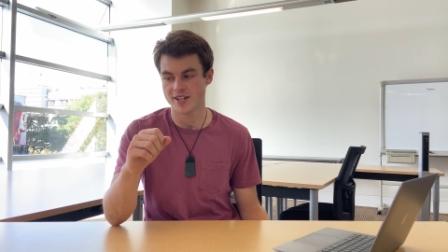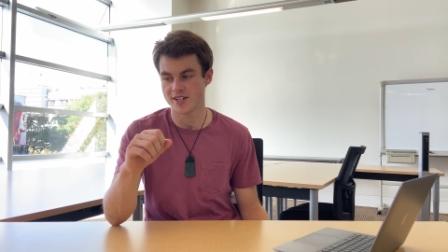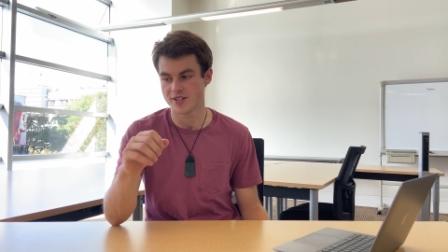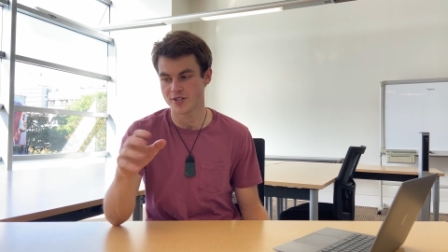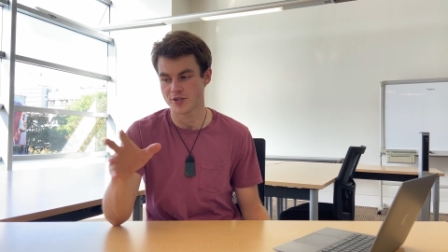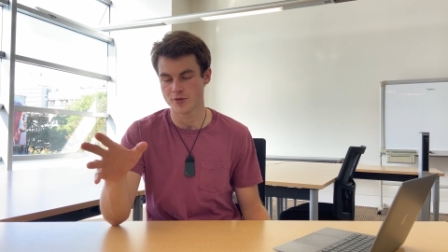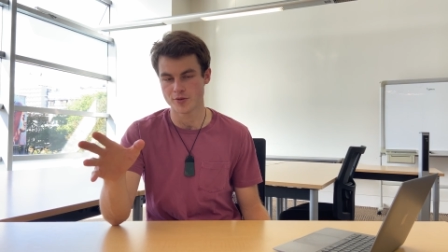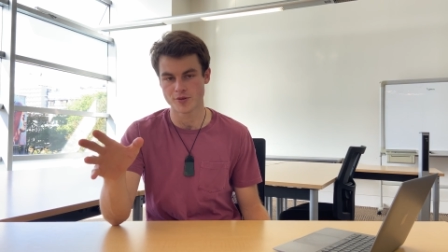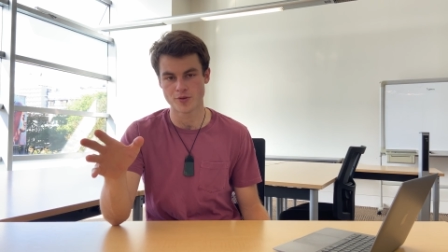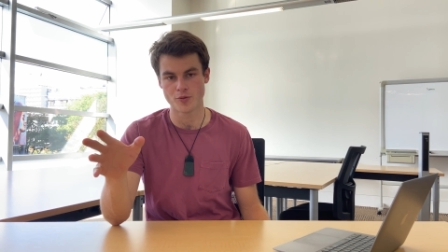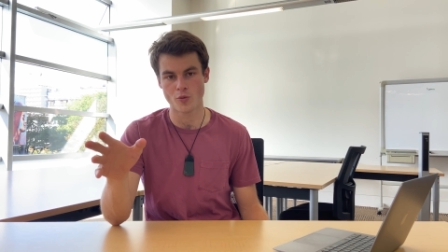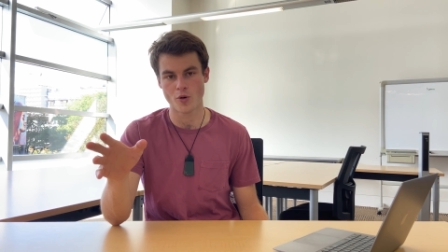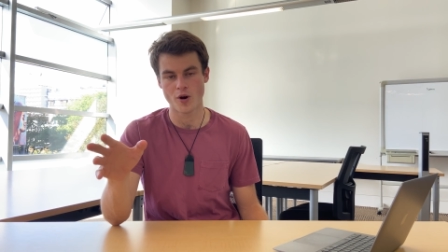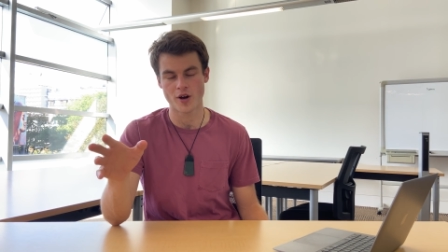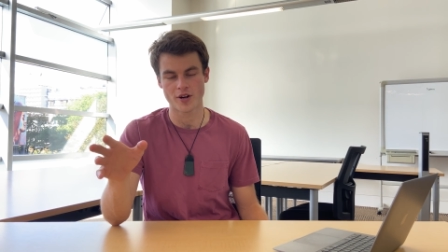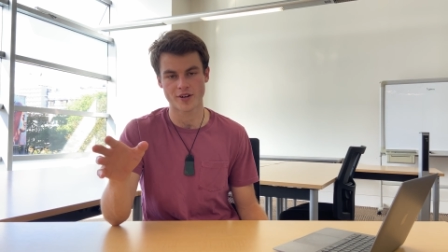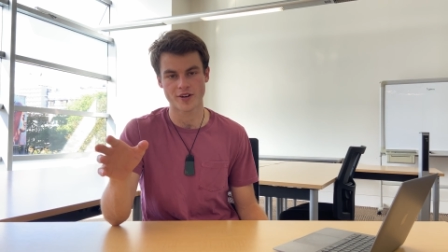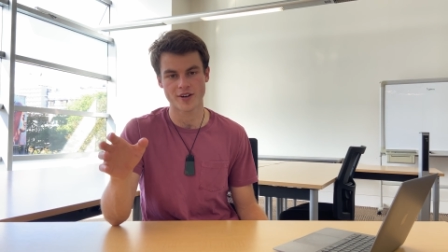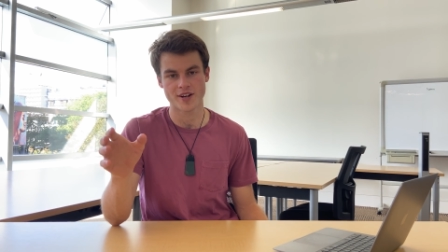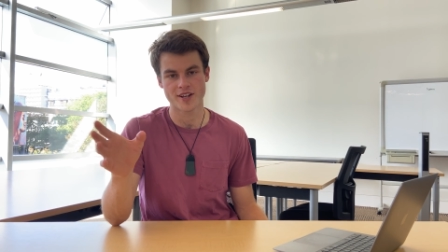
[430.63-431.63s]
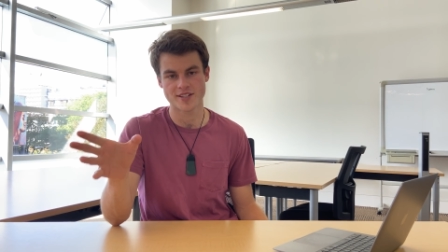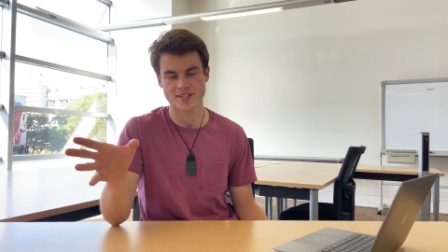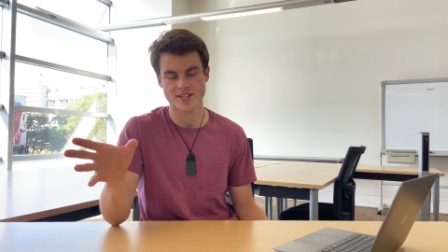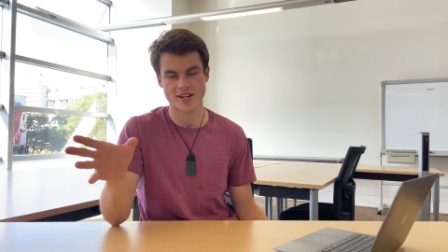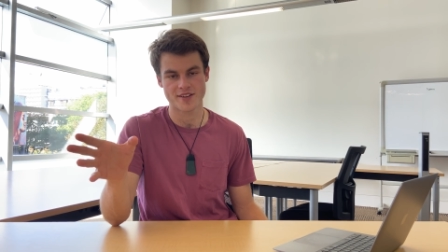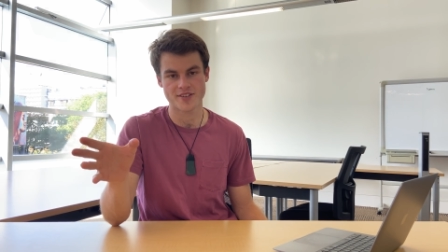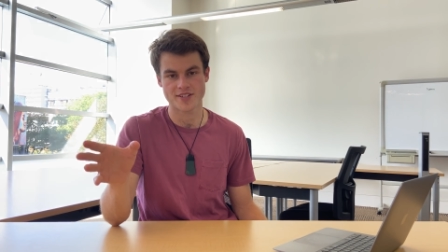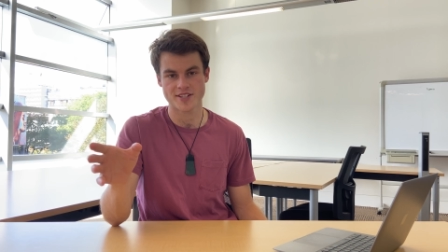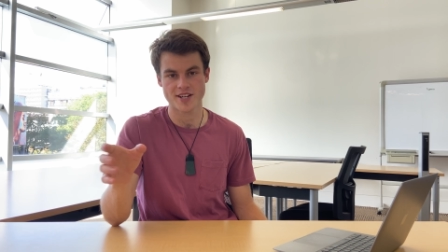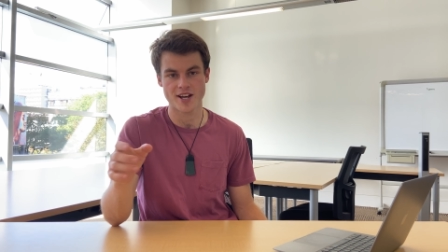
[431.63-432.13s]
into the water
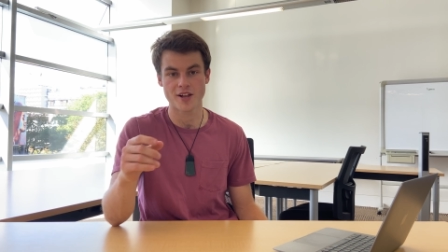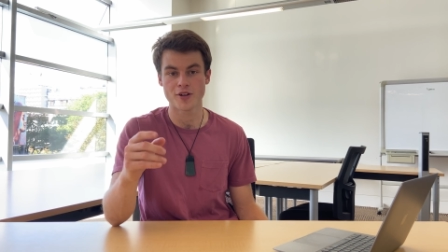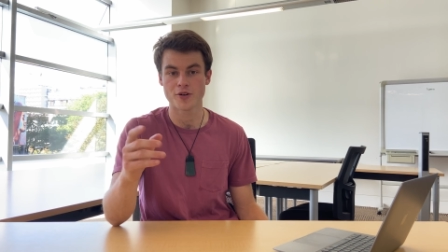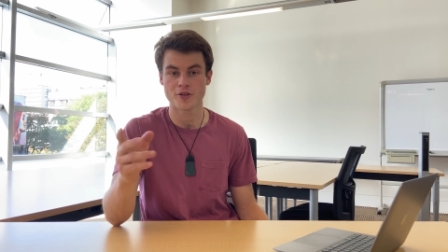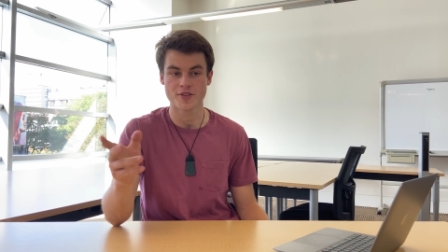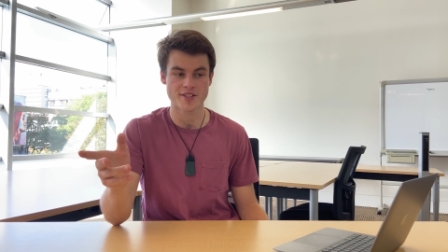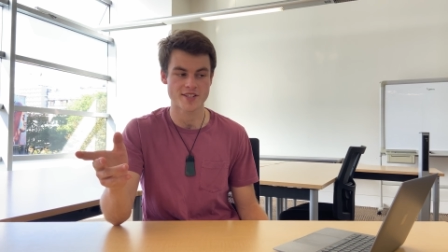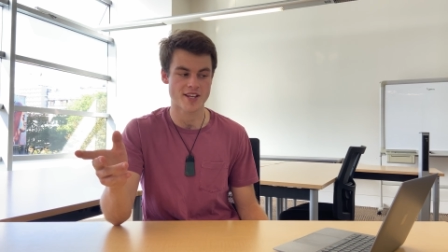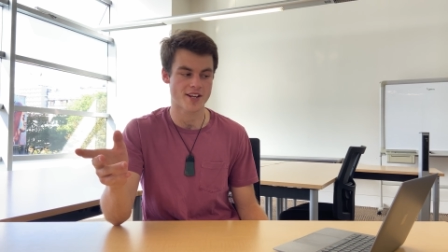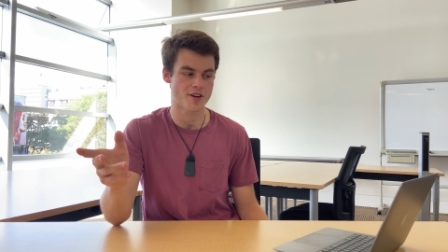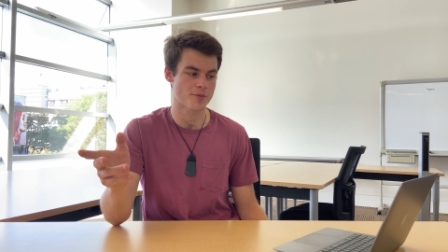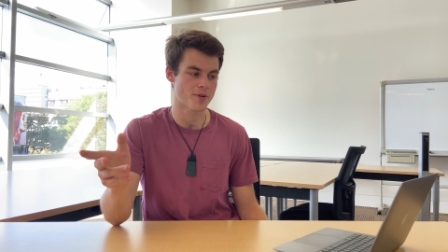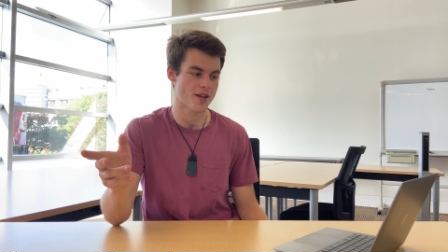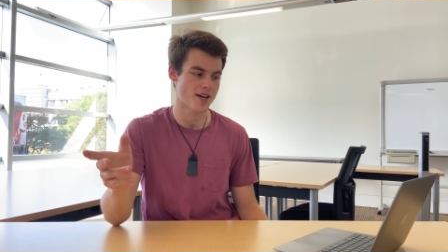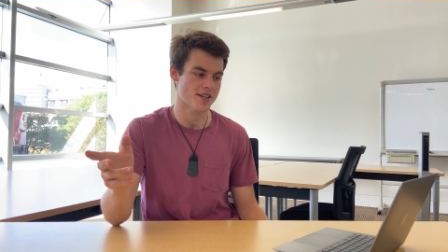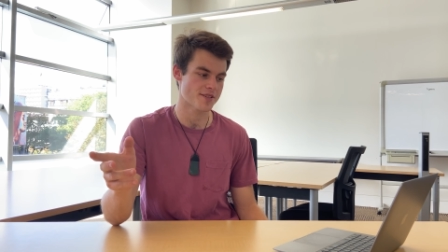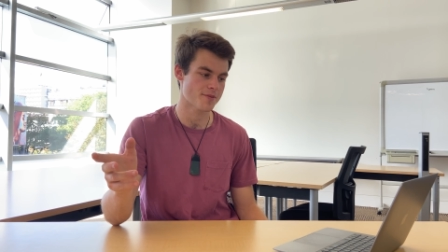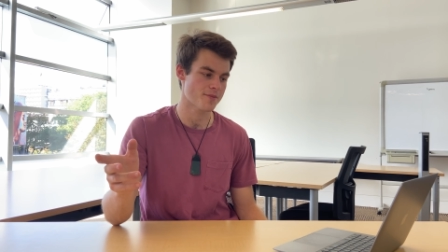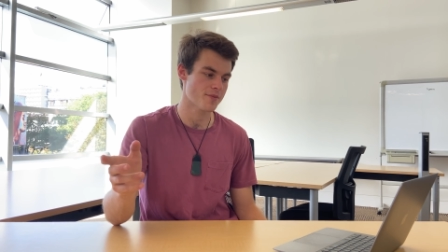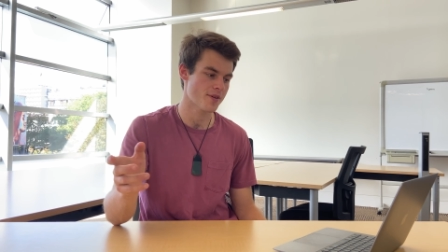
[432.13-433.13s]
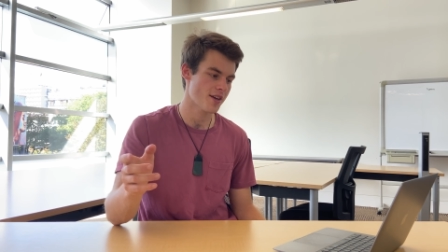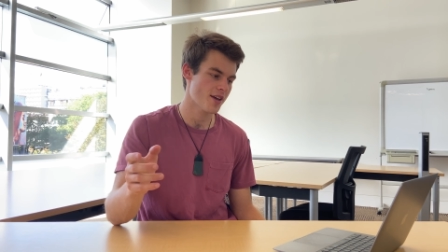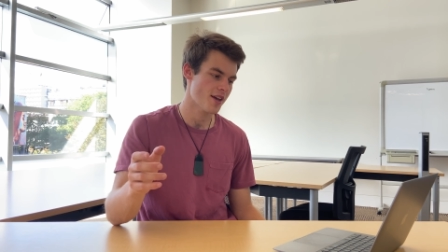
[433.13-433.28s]
inside the cell or the cytoplasm.